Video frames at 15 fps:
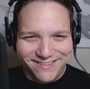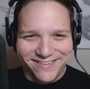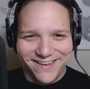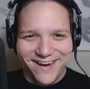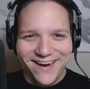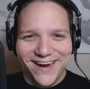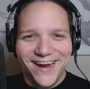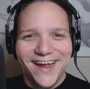
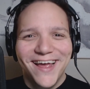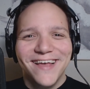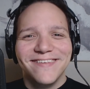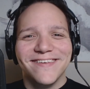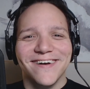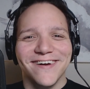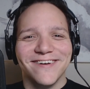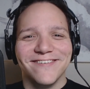sorry,
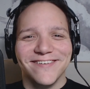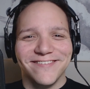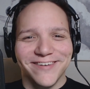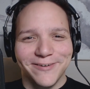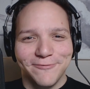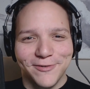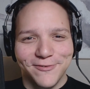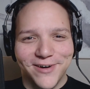
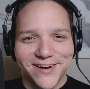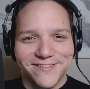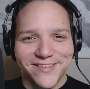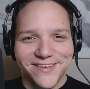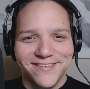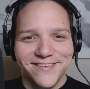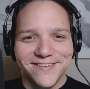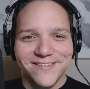Christian, if you watch
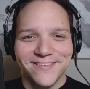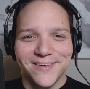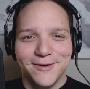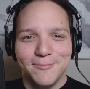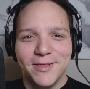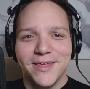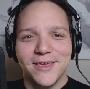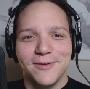this, he's
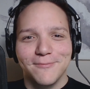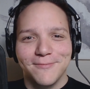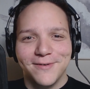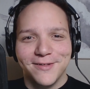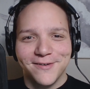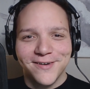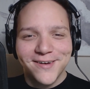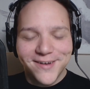going to be like, you
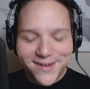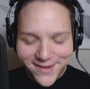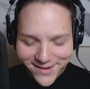mother.